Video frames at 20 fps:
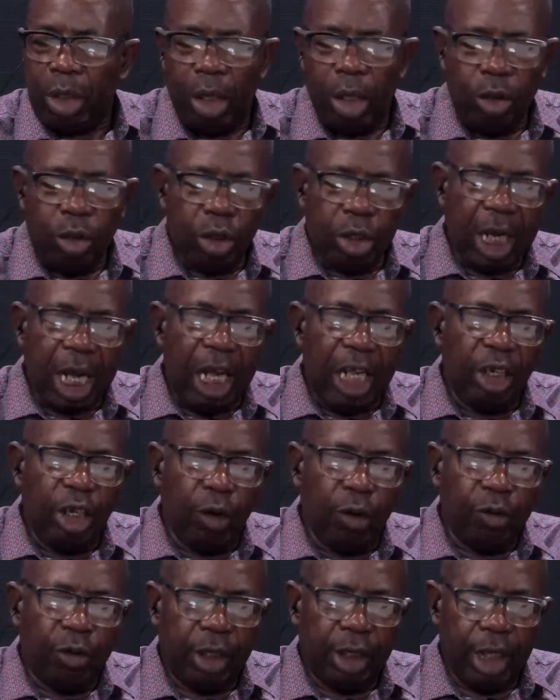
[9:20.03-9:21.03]
to kind
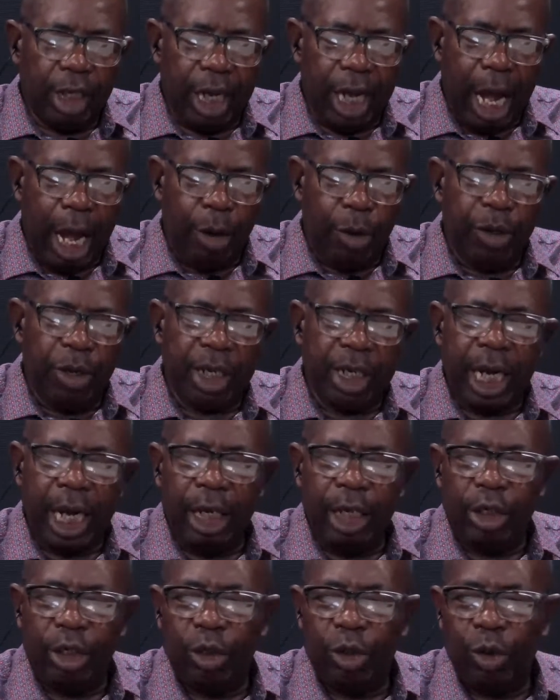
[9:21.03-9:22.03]
of see how he
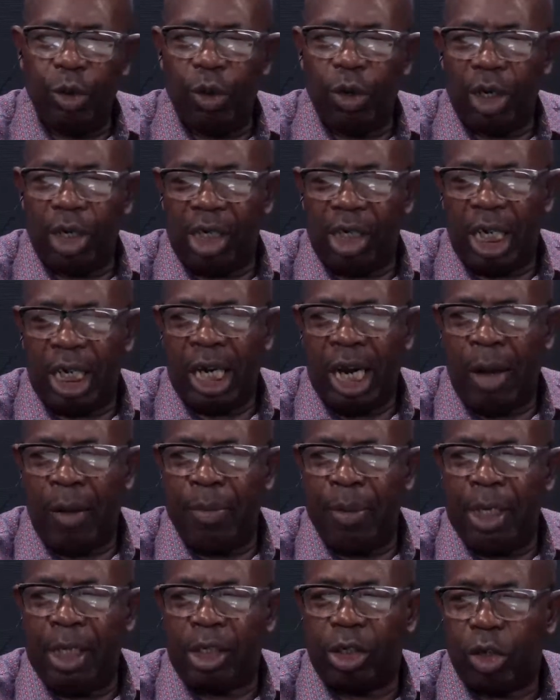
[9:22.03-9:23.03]
can do
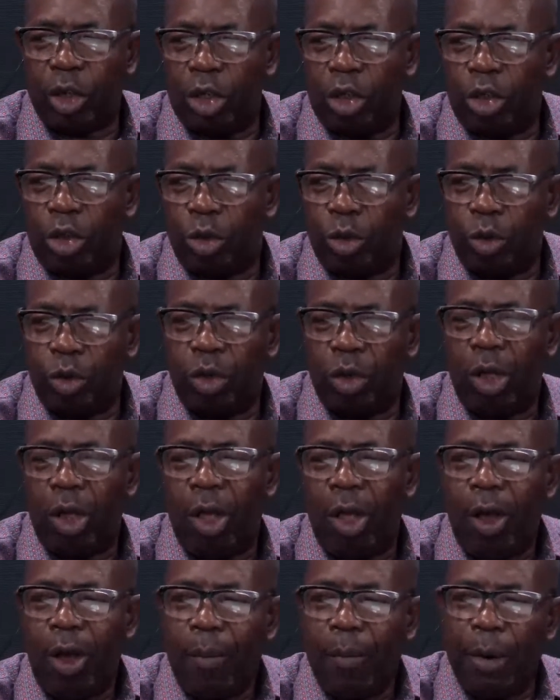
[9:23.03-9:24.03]
damage control.
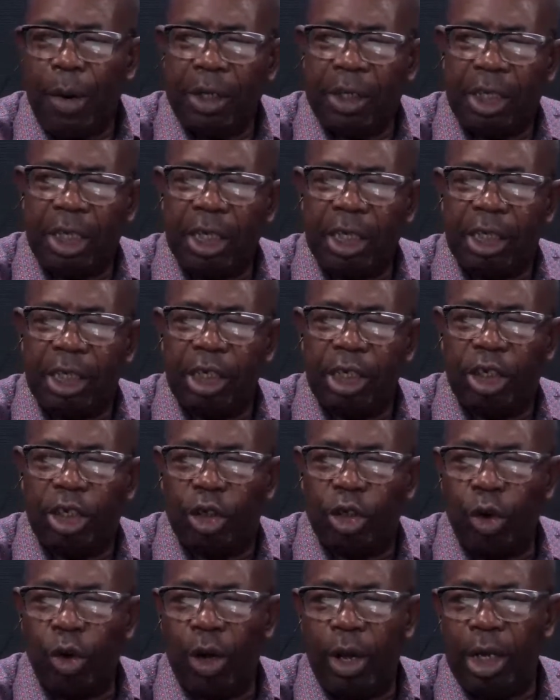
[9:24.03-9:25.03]
But it is
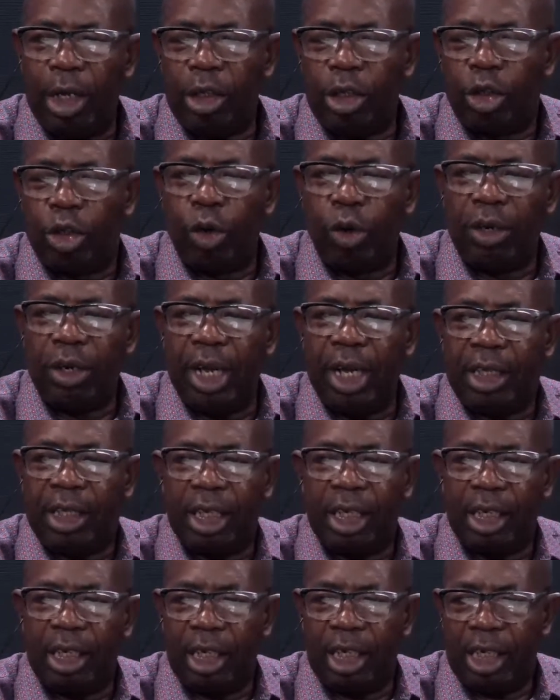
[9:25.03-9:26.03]
too late
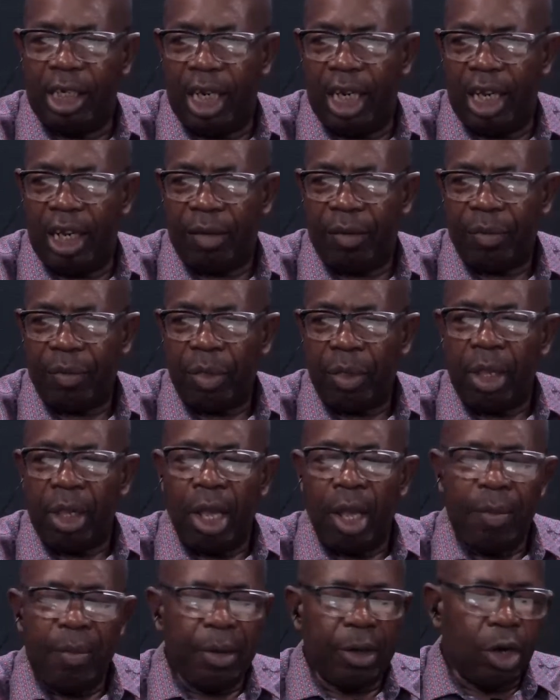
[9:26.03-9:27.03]
in the day,
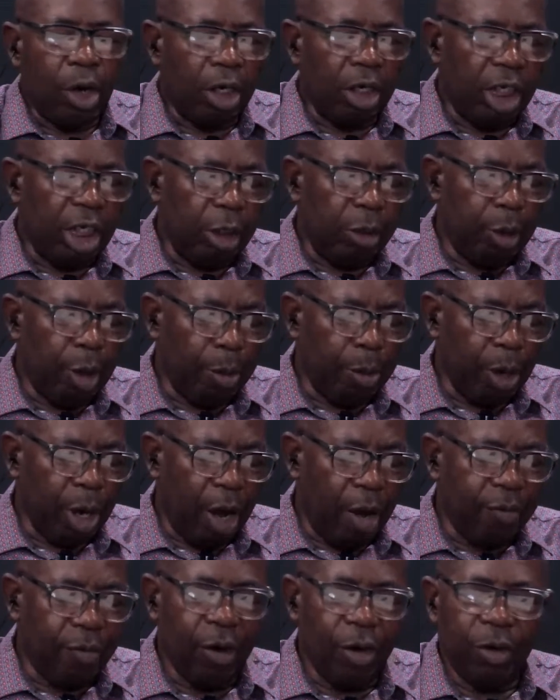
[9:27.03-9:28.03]
because these people
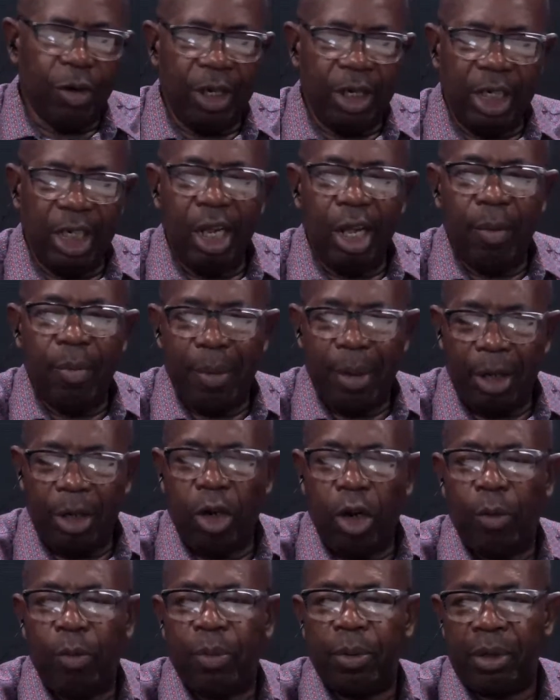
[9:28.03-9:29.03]
have already made
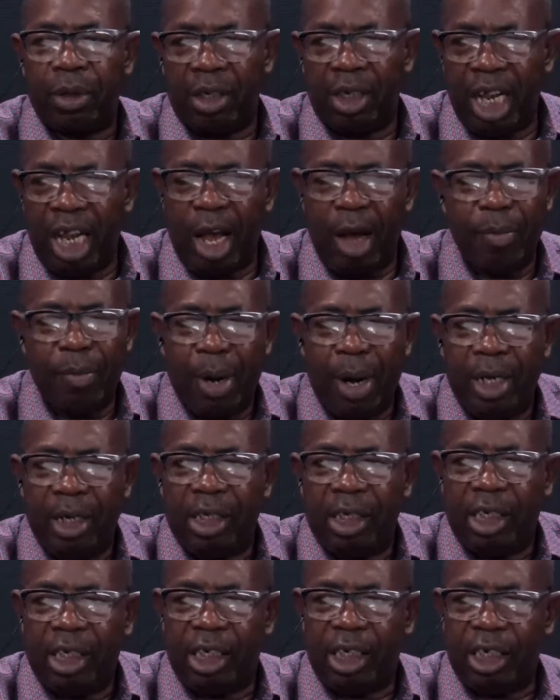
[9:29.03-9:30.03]
up their minds.